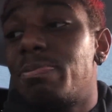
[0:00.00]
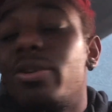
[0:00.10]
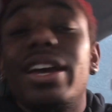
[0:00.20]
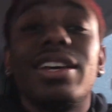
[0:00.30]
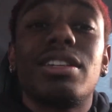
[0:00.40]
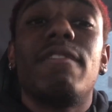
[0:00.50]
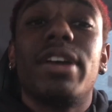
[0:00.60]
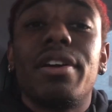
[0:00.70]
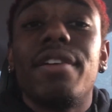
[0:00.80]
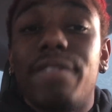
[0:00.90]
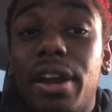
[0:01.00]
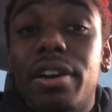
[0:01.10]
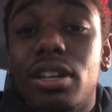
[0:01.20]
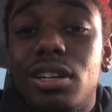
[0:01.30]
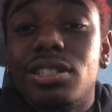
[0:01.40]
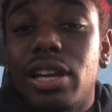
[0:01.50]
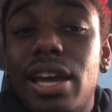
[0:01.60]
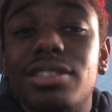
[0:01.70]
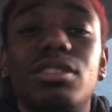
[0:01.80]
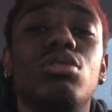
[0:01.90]
point, it's a very very good
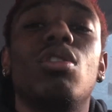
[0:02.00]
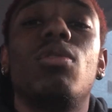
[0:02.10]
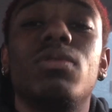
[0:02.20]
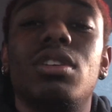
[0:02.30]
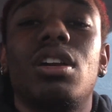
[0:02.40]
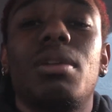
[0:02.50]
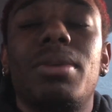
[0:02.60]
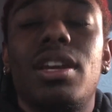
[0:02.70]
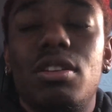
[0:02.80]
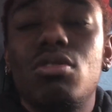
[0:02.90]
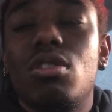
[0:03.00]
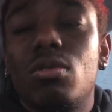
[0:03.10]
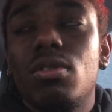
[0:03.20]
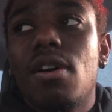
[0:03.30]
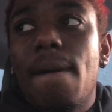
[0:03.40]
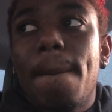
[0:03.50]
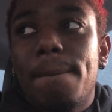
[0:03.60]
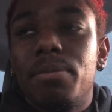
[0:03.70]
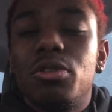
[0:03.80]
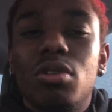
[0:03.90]
chance that you're gonna, you know what I mean? You're gonna
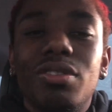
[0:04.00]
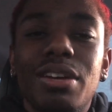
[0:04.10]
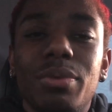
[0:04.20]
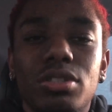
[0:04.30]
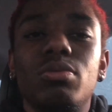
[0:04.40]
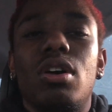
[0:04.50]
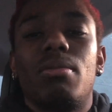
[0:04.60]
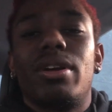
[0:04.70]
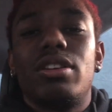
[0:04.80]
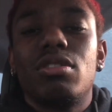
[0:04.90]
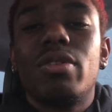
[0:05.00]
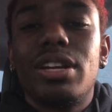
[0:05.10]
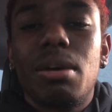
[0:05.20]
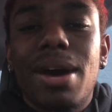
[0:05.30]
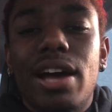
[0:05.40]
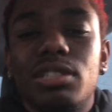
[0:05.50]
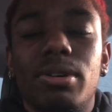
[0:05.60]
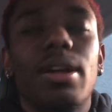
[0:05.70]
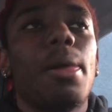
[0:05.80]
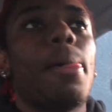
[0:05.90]
you're gonna get what you want, bro. You're gonna hit the box,
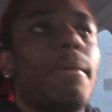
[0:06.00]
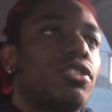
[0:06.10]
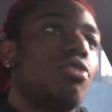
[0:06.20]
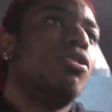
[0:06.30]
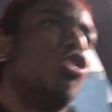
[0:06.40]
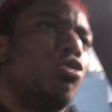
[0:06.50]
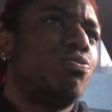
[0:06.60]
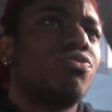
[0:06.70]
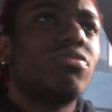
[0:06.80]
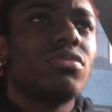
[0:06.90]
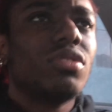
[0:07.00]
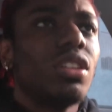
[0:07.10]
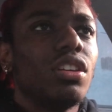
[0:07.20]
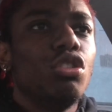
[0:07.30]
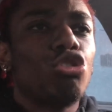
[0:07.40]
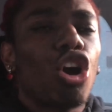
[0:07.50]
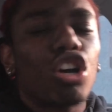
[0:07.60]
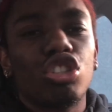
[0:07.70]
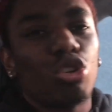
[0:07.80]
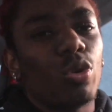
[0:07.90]
bro. So boom, you
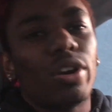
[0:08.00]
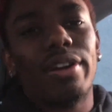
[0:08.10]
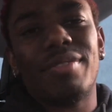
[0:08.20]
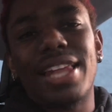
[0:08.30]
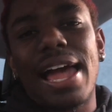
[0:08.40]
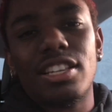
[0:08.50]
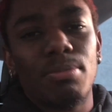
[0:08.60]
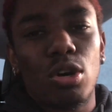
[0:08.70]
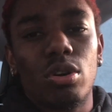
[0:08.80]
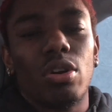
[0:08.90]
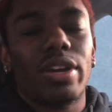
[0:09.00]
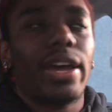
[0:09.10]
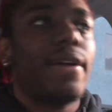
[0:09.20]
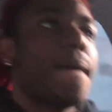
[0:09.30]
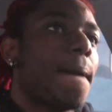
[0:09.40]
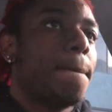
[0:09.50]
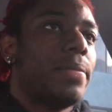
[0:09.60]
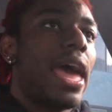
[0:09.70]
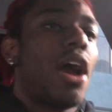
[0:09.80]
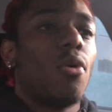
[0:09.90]
talking to her in relax mode, okay?
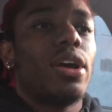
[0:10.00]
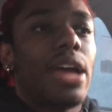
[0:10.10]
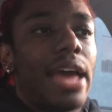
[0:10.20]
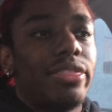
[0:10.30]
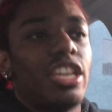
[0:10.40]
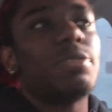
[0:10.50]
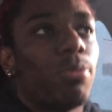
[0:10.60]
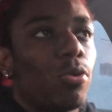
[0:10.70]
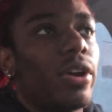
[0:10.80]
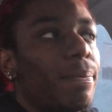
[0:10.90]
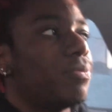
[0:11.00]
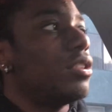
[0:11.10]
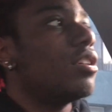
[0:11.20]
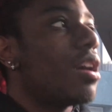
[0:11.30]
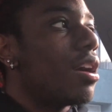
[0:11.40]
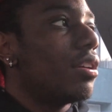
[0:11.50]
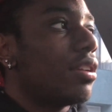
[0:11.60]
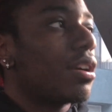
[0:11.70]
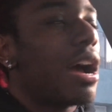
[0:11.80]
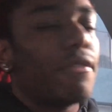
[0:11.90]
Now at this point,
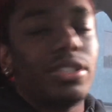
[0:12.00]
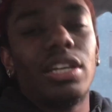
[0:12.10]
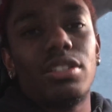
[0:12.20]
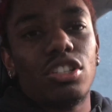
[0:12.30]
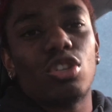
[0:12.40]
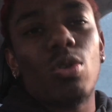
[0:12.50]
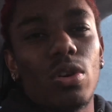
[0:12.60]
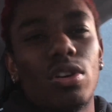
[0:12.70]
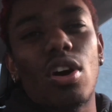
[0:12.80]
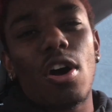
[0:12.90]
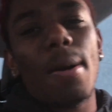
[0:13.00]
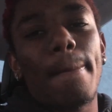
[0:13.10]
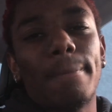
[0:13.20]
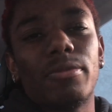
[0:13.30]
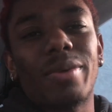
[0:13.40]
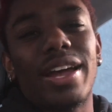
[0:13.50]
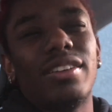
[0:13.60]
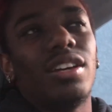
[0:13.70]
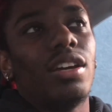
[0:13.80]
your conversation is going on, right?